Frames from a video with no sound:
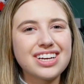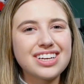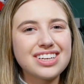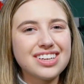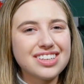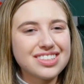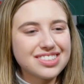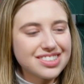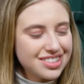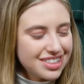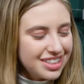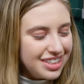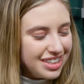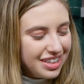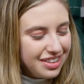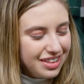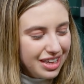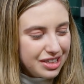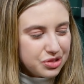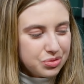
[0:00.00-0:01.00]
because
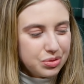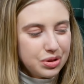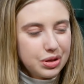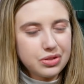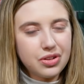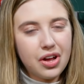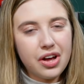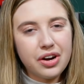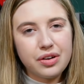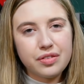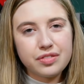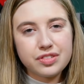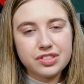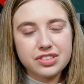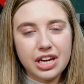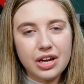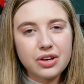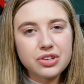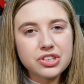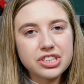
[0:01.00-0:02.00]
that's where a lot of
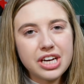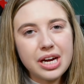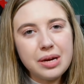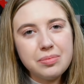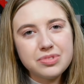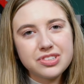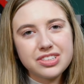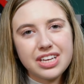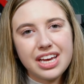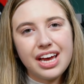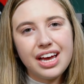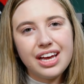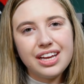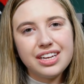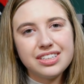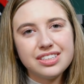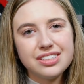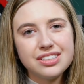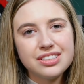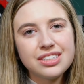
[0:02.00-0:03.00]
scale shapes
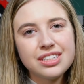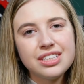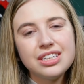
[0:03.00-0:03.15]
and